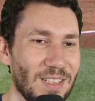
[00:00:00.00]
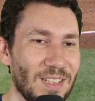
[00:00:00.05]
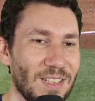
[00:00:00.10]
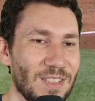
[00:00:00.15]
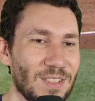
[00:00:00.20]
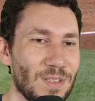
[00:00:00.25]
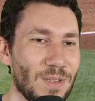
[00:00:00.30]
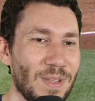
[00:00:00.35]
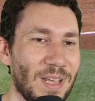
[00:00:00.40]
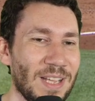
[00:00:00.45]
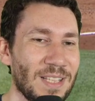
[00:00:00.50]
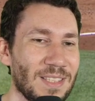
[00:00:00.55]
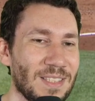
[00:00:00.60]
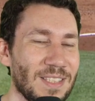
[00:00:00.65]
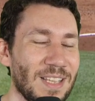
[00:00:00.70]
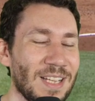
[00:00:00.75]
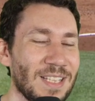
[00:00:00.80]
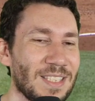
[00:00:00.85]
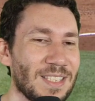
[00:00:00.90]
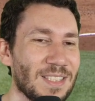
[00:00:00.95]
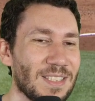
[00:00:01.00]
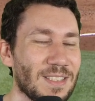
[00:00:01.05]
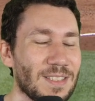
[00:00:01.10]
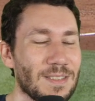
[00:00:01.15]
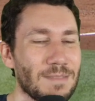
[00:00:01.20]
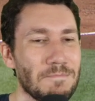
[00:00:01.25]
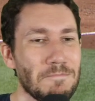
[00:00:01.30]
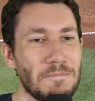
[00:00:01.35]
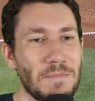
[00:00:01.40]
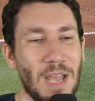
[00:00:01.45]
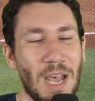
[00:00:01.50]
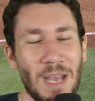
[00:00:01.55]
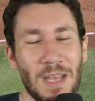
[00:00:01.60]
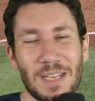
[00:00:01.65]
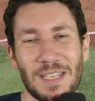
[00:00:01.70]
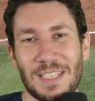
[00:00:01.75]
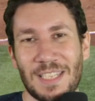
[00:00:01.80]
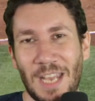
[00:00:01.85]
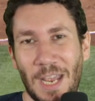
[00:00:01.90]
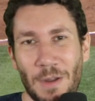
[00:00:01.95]
So that that's not
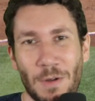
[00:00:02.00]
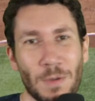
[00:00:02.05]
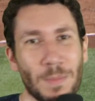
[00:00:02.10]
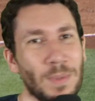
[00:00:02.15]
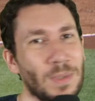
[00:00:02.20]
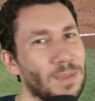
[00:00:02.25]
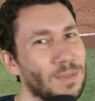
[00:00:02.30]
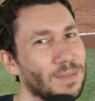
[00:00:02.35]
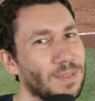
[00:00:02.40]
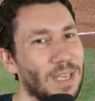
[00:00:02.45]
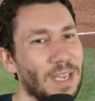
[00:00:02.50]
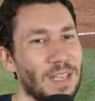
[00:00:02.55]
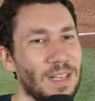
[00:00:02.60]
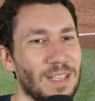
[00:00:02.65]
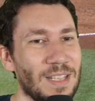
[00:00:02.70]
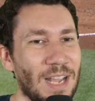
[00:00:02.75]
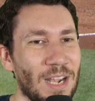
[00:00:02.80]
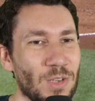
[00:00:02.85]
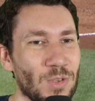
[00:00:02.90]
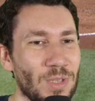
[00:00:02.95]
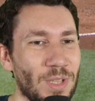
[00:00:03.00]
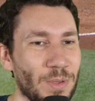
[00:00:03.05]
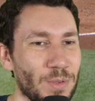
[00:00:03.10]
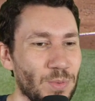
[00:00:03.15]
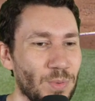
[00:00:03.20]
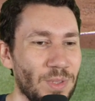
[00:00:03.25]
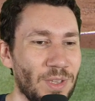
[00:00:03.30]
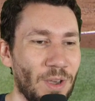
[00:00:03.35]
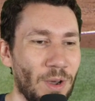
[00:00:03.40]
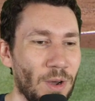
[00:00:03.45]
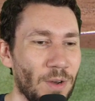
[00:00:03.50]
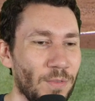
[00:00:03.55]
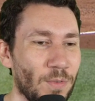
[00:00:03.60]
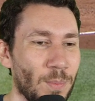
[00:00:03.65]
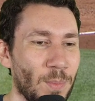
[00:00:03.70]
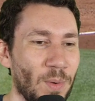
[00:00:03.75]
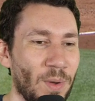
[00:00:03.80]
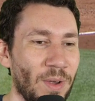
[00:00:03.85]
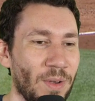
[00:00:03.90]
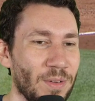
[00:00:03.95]
terrible. And actually, that was really hard for
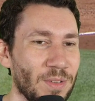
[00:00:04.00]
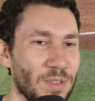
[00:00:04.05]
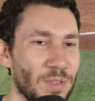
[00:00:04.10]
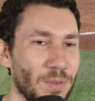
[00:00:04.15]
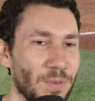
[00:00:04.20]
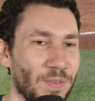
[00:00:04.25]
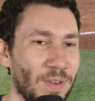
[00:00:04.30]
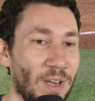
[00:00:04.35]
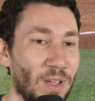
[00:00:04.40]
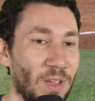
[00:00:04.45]
Marrero to foul